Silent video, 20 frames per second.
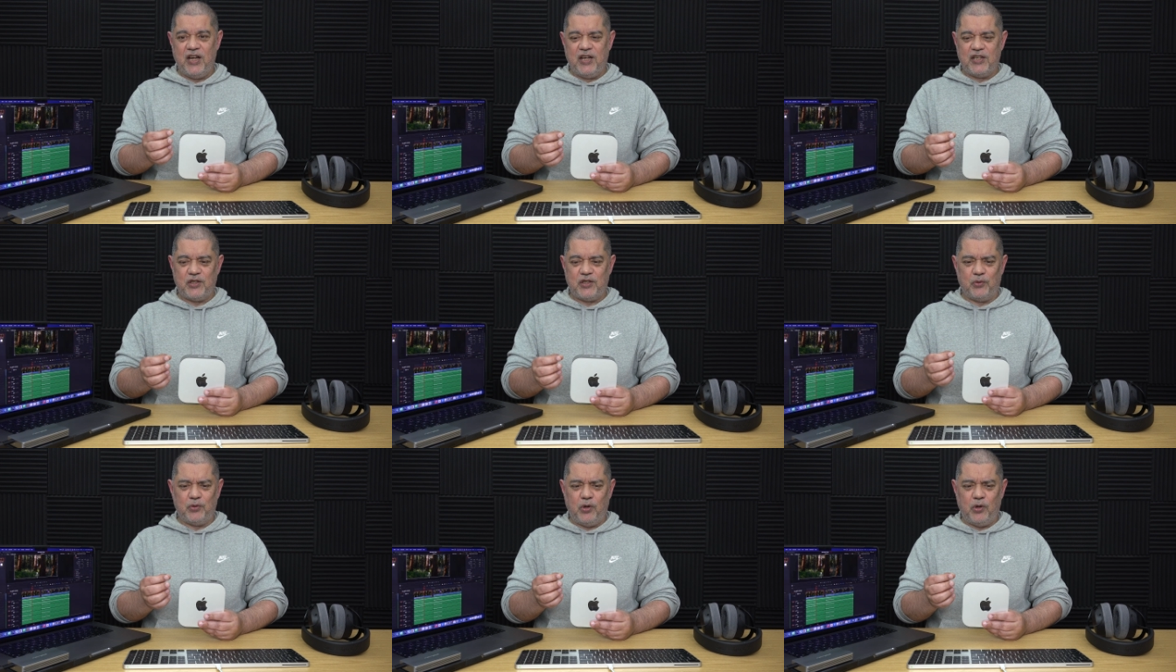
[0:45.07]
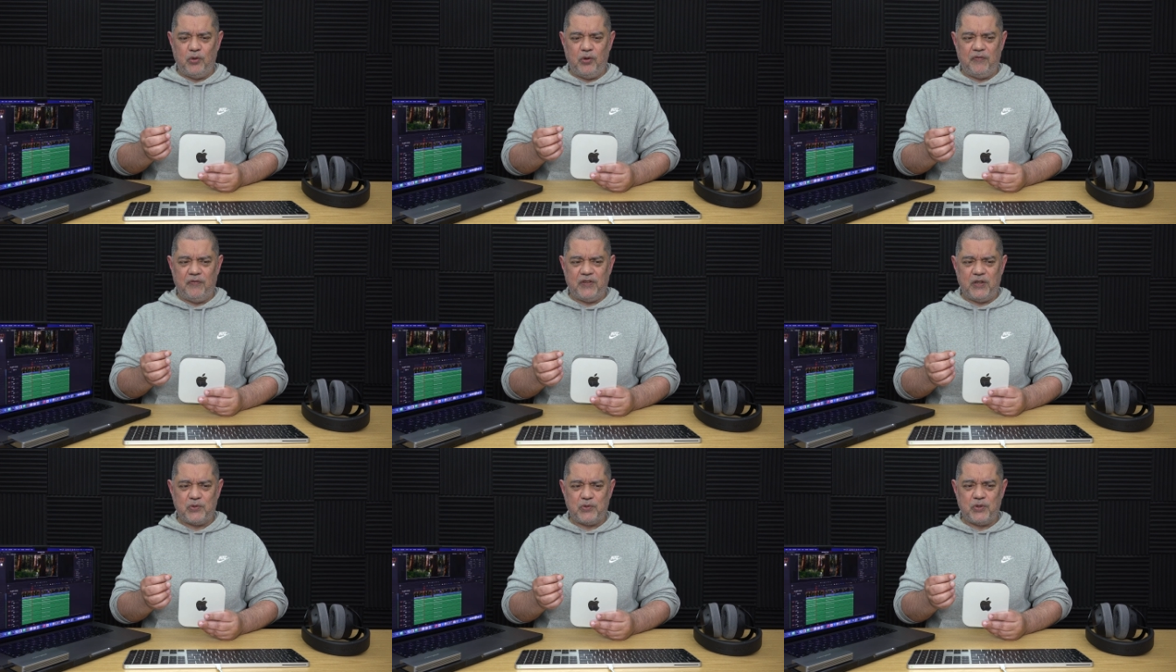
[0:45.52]
So I don't know
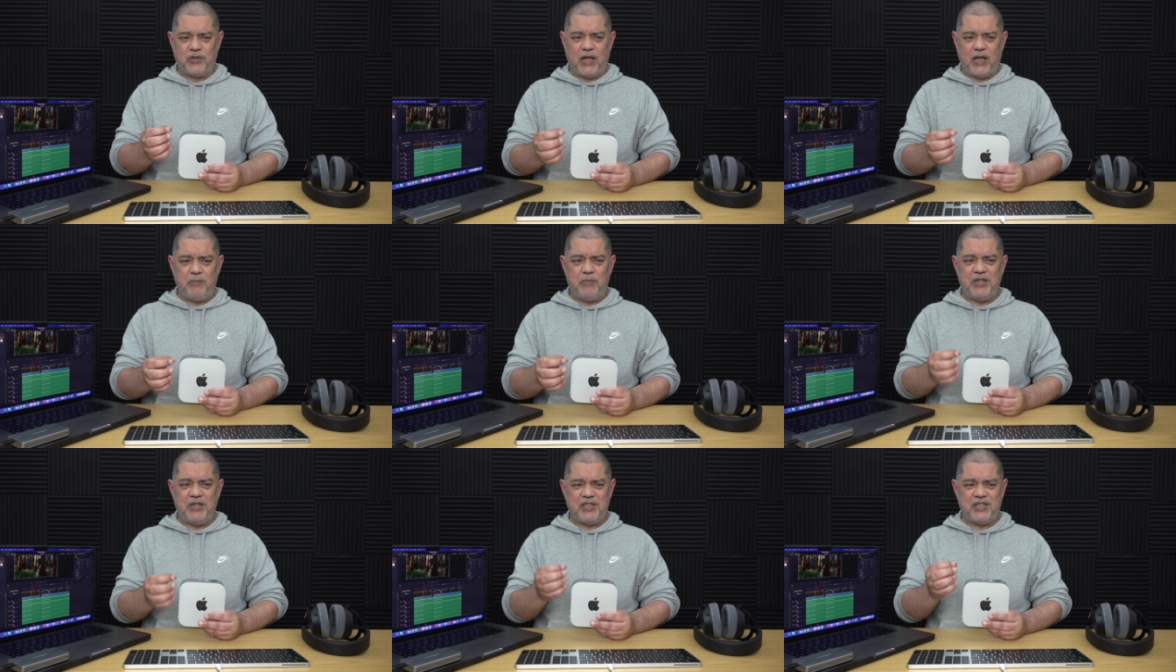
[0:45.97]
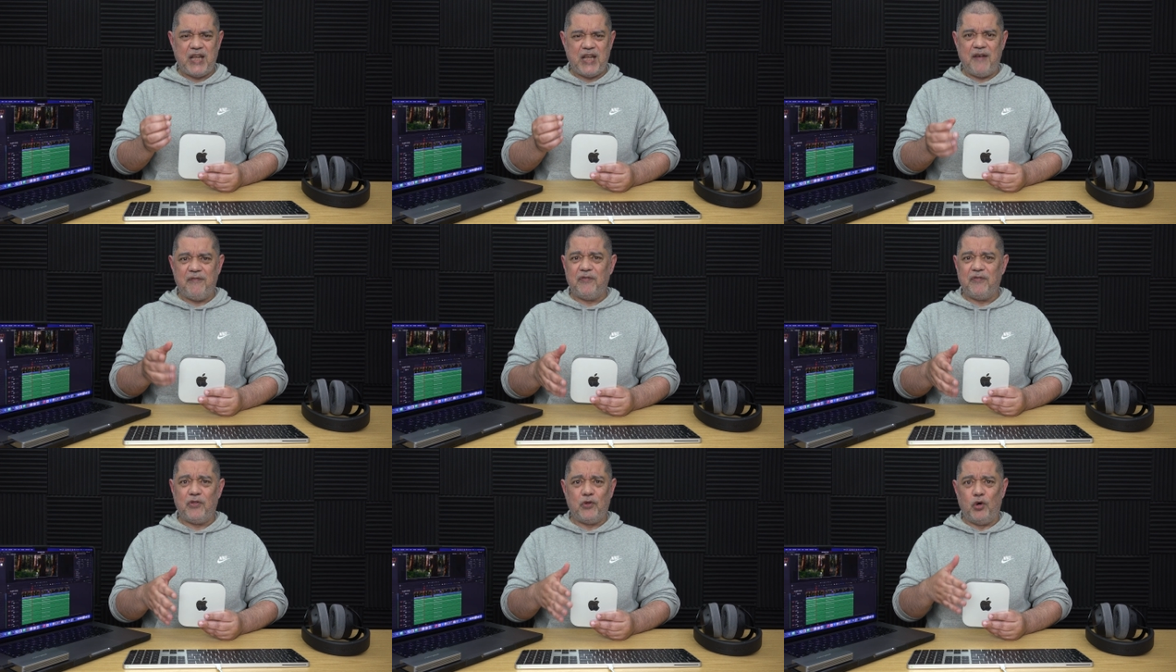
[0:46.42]
if this was like my
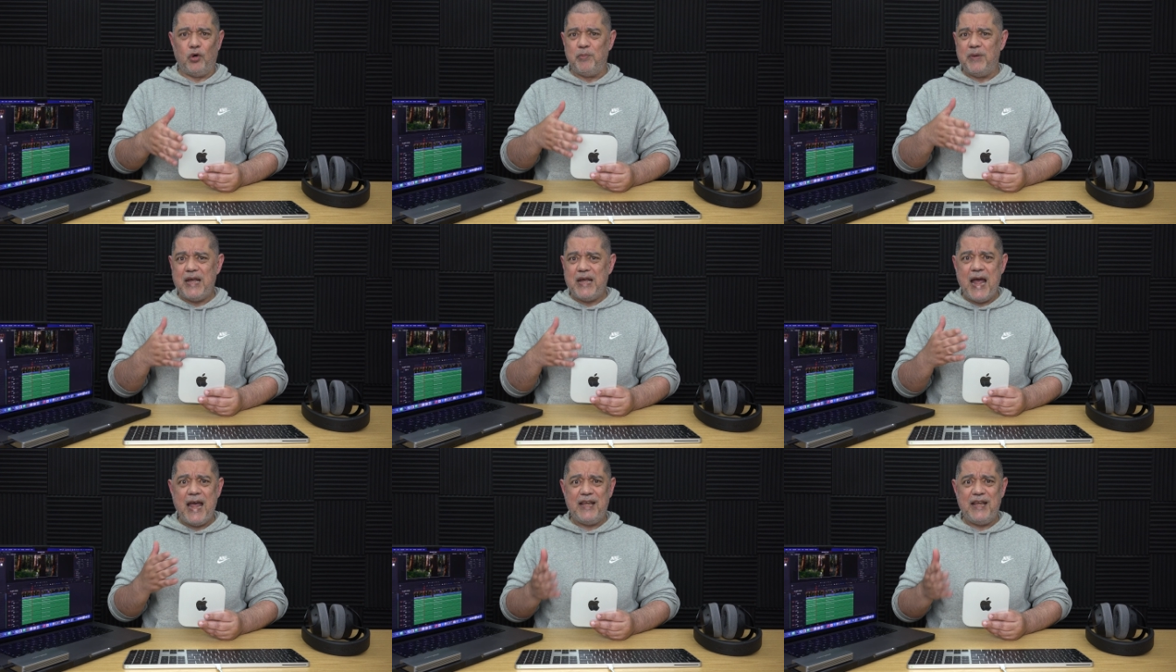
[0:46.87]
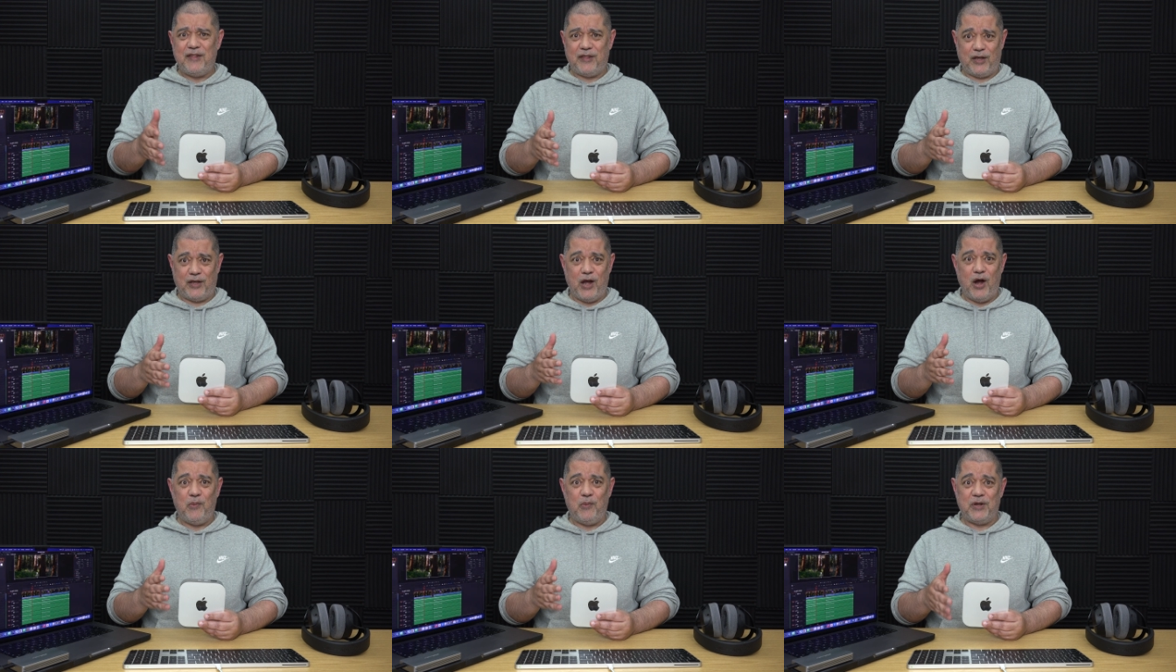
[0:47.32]
seventh or my
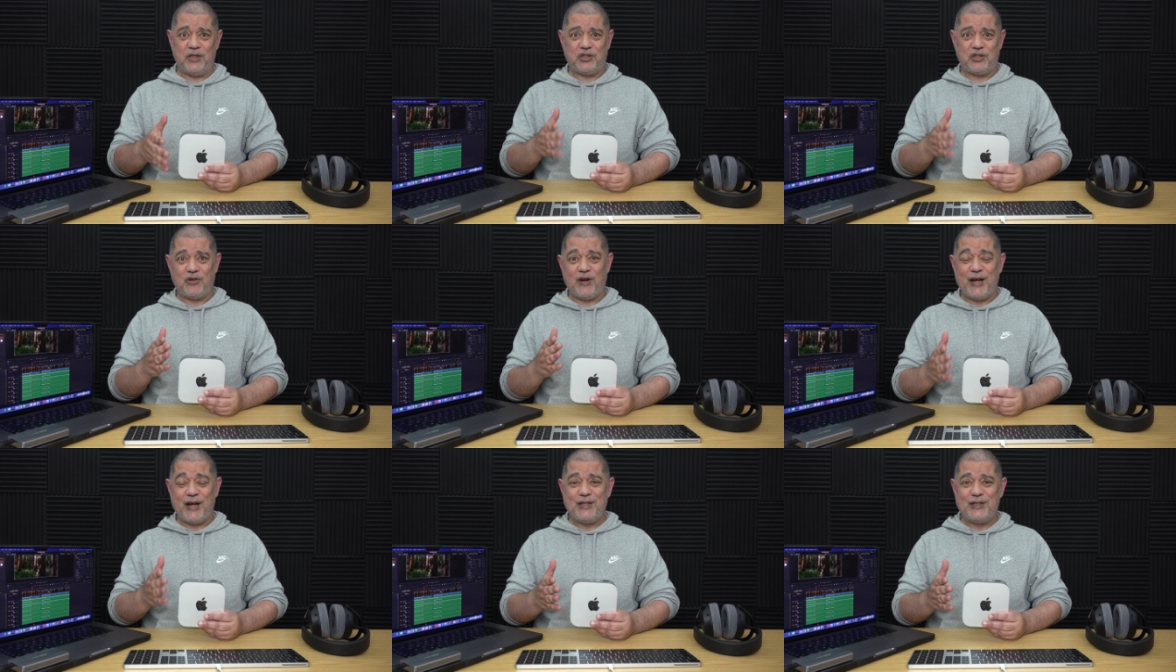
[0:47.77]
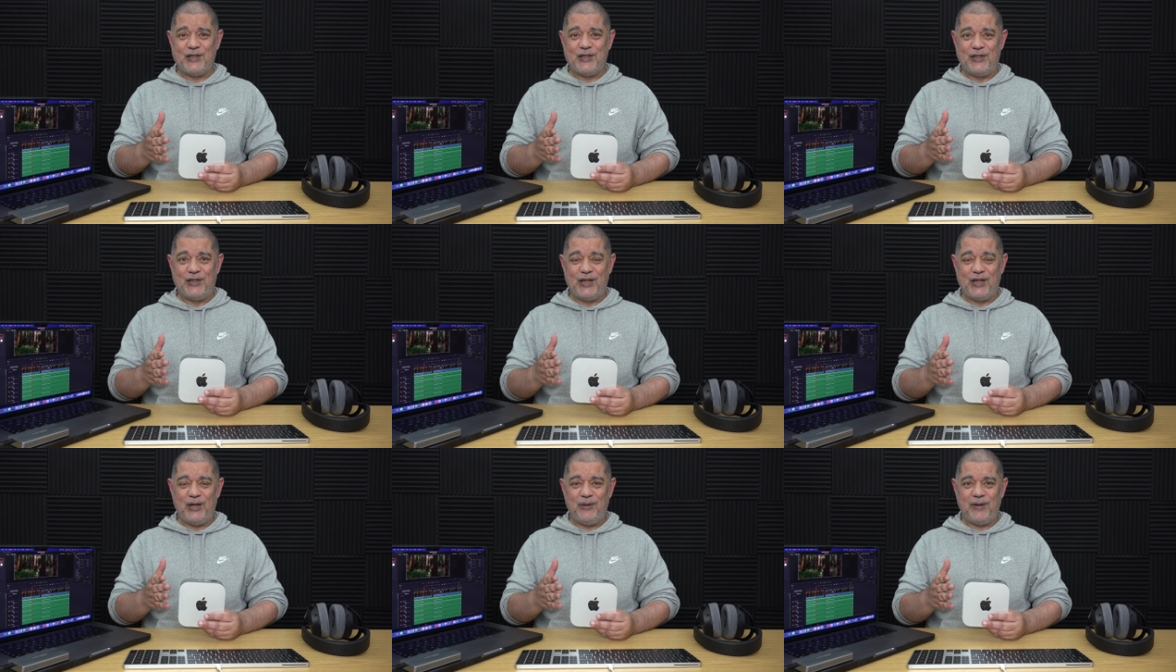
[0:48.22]
eighth go at trying to
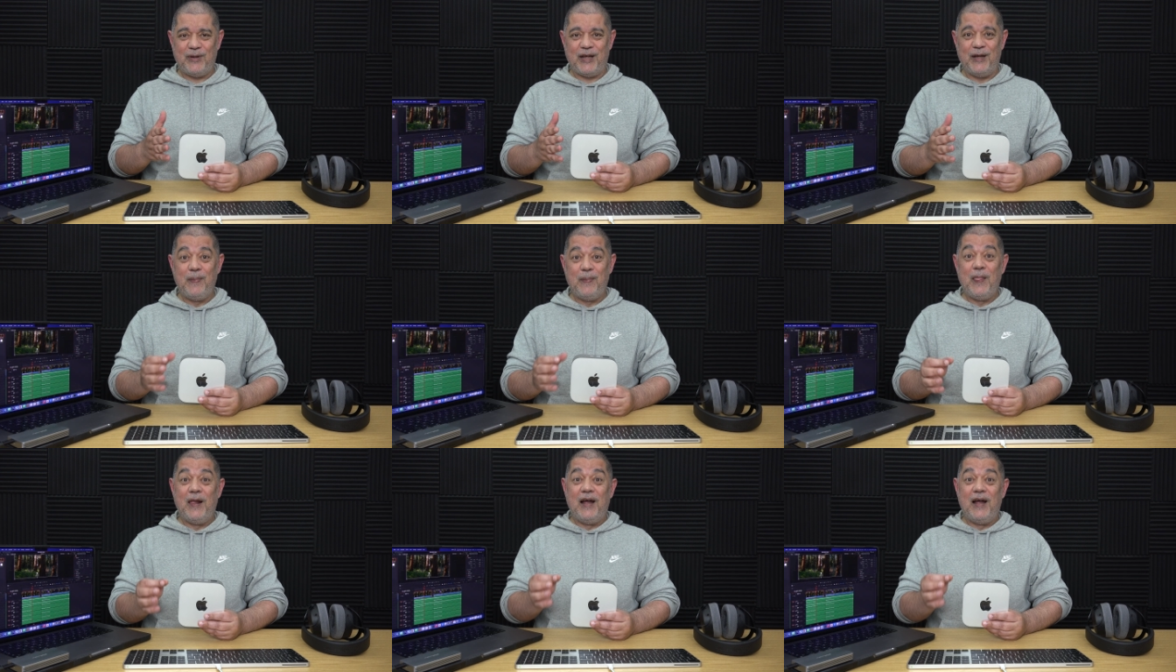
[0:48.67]
do it.